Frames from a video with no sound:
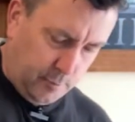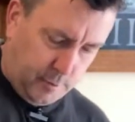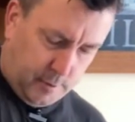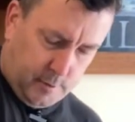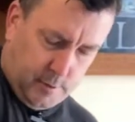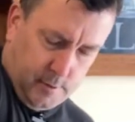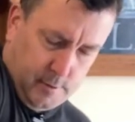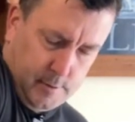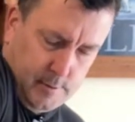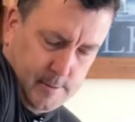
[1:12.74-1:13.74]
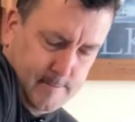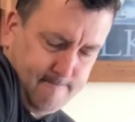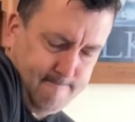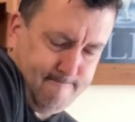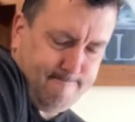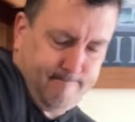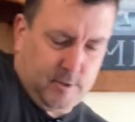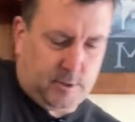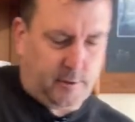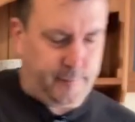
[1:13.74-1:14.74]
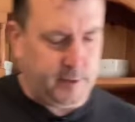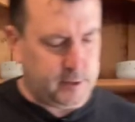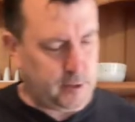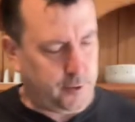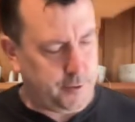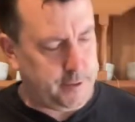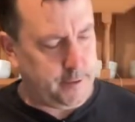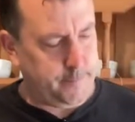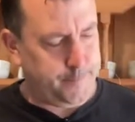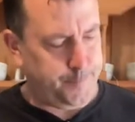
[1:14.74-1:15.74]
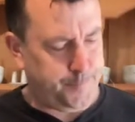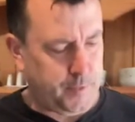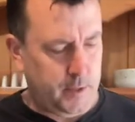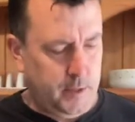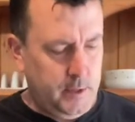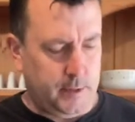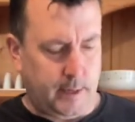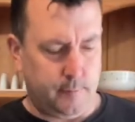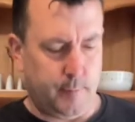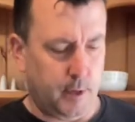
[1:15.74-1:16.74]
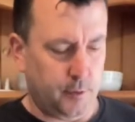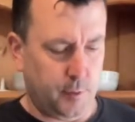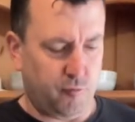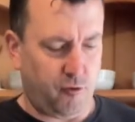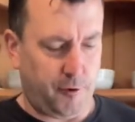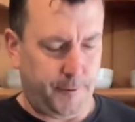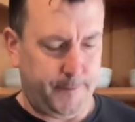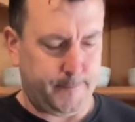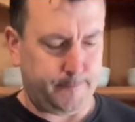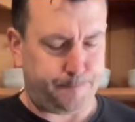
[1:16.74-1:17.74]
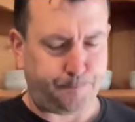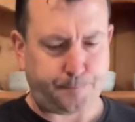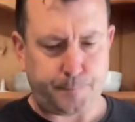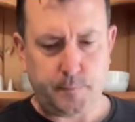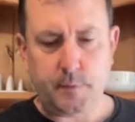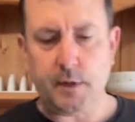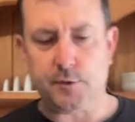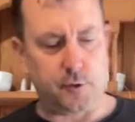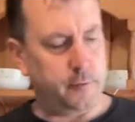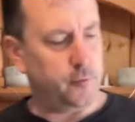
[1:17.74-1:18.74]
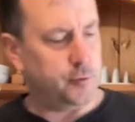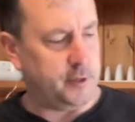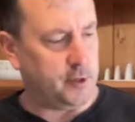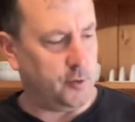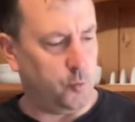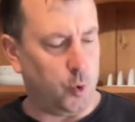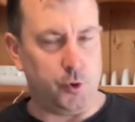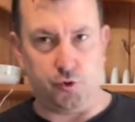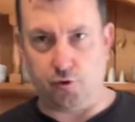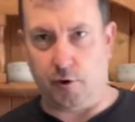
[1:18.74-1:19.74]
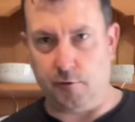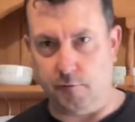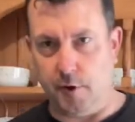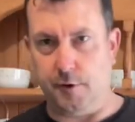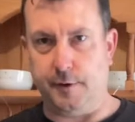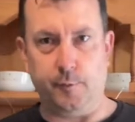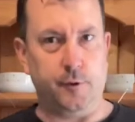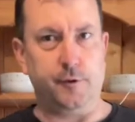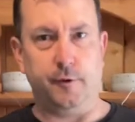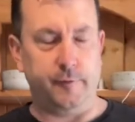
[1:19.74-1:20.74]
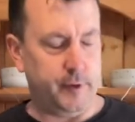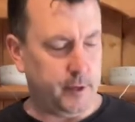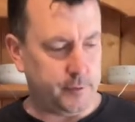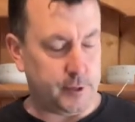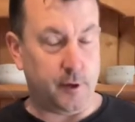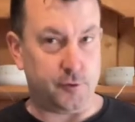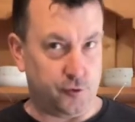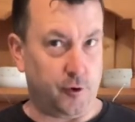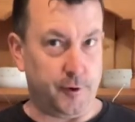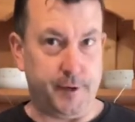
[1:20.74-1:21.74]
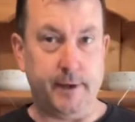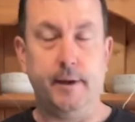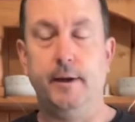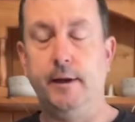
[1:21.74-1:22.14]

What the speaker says: the stuff inside down below the brine. So I've already done one trial run. I didn't want to do a video until I tried it,